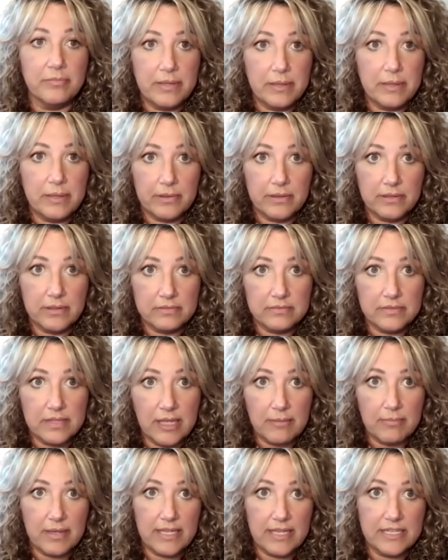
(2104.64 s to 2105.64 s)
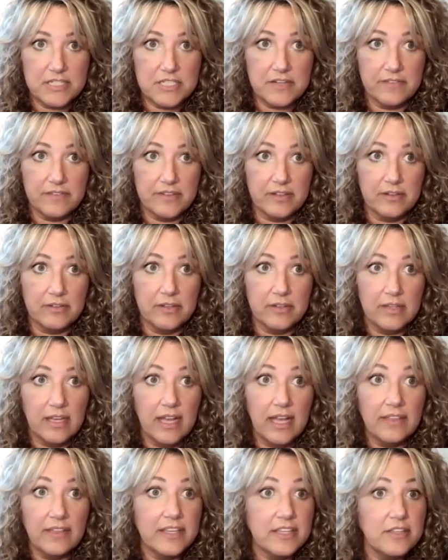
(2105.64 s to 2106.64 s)
people at my interview.
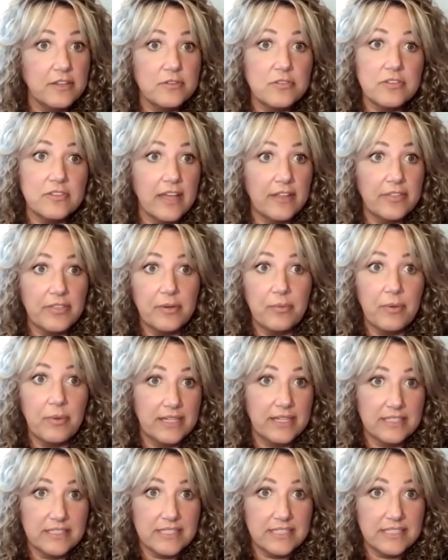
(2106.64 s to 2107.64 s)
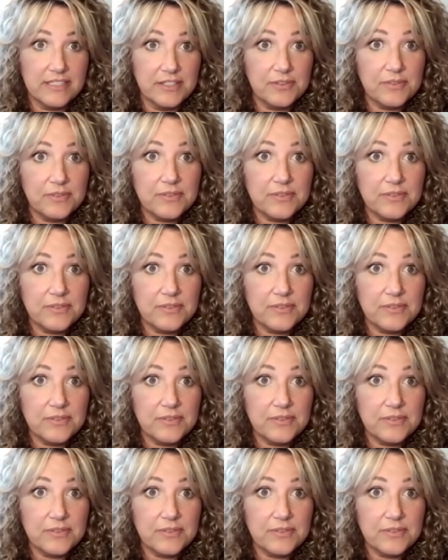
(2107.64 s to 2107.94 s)
I think you just had the one, didn't you?